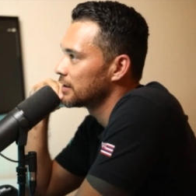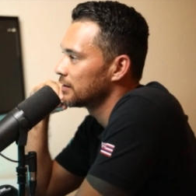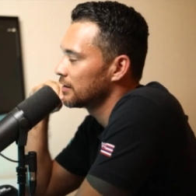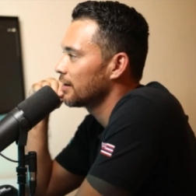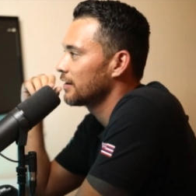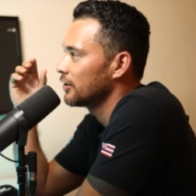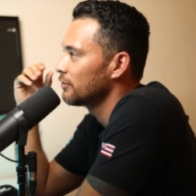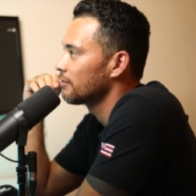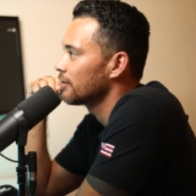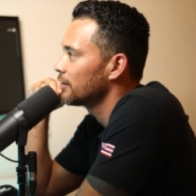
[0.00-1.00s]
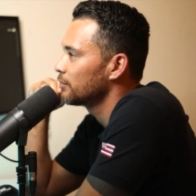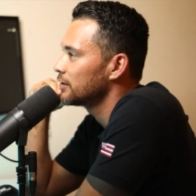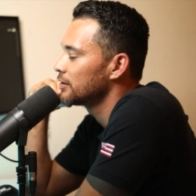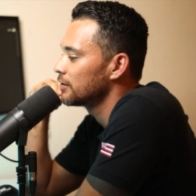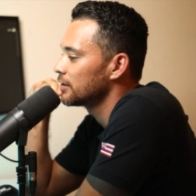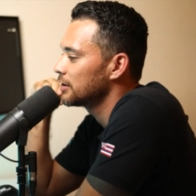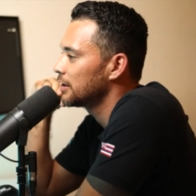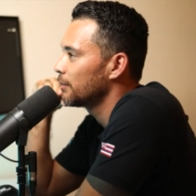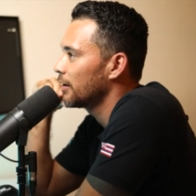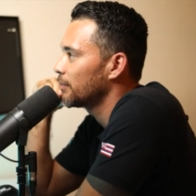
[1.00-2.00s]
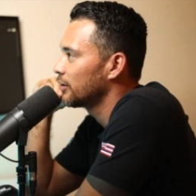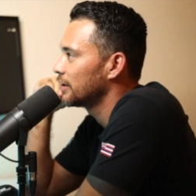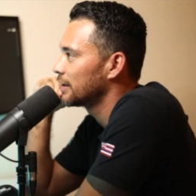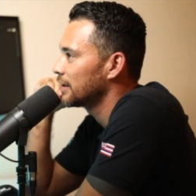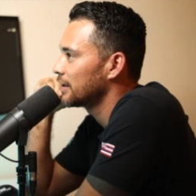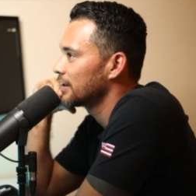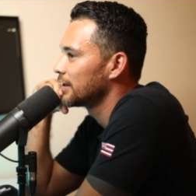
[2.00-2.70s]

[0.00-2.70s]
Not that you were right, but you know, you get my point there.